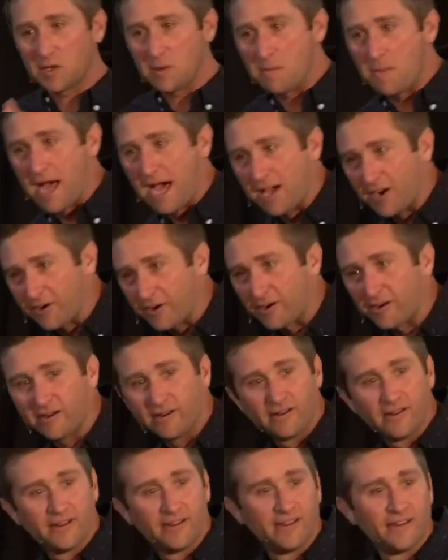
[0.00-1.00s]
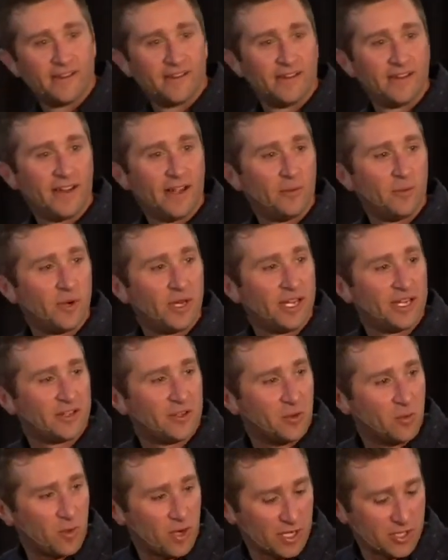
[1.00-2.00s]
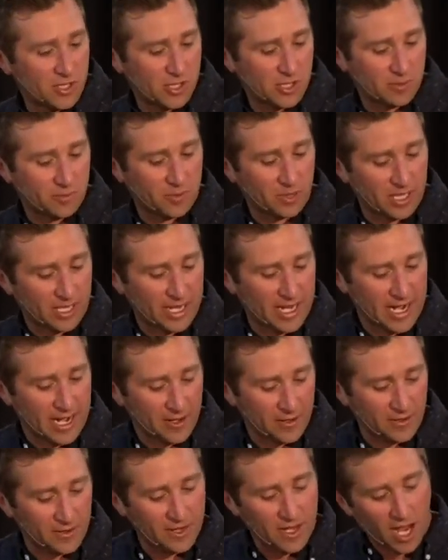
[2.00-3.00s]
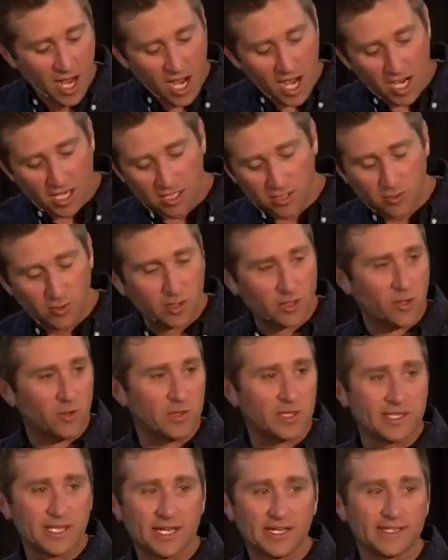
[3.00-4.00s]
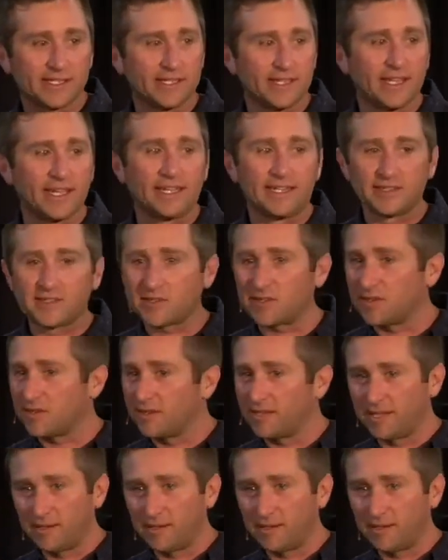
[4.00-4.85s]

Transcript: to matter. And we get to watch it play out. And Hollywood always has an answer